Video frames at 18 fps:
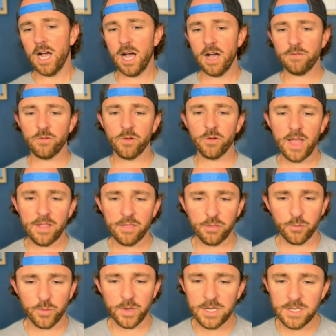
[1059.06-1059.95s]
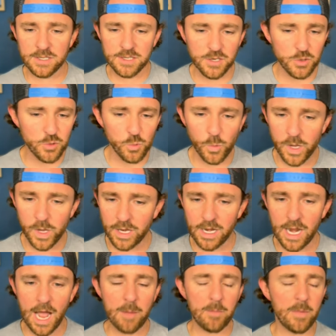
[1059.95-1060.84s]
for that 3-2
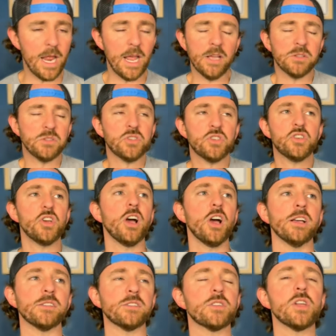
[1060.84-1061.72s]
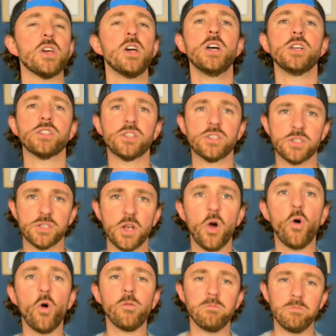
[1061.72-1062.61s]
win. I mean, it's just
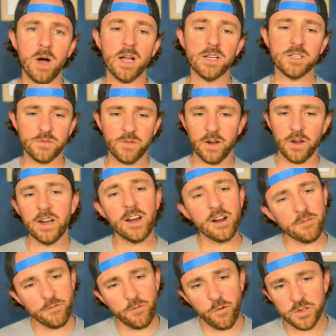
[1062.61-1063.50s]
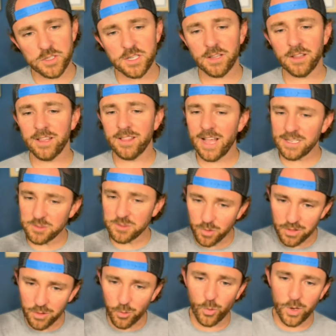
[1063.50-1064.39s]
so much fun. And unfortunately, that's
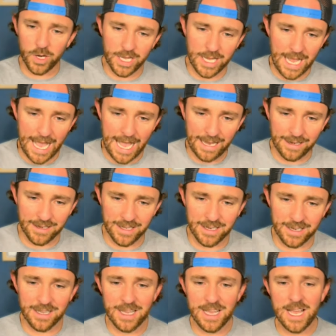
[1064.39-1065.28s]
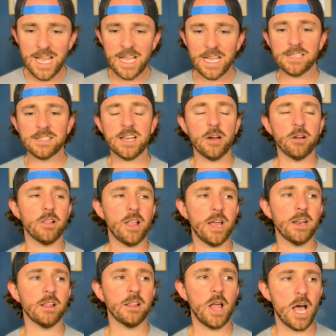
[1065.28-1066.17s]
where the winning ended because
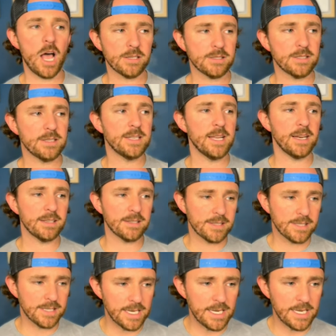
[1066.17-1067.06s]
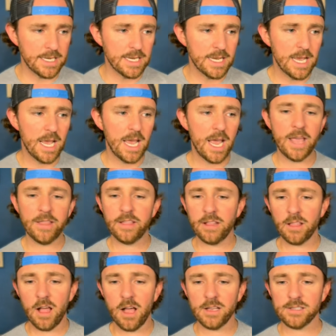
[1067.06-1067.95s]
Carolina lost to Tennessee and
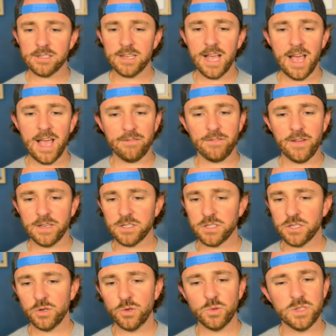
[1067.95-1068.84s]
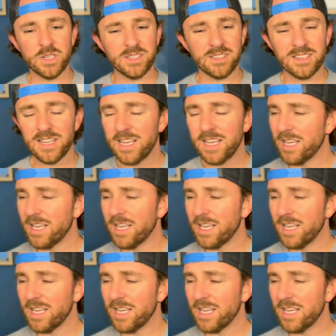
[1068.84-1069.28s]
then lost to FSU. Just